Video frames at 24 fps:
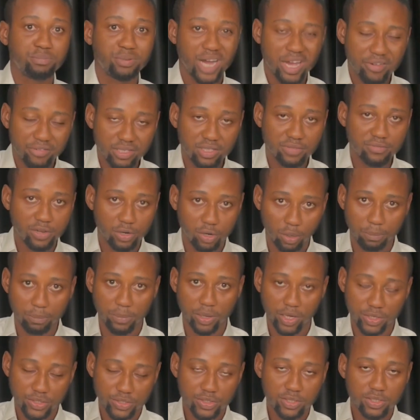private
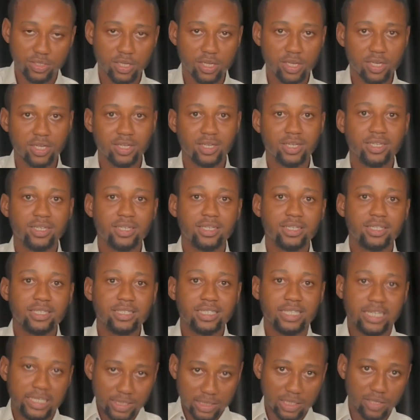developers,
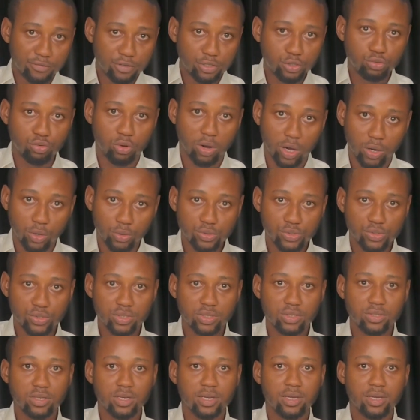individuals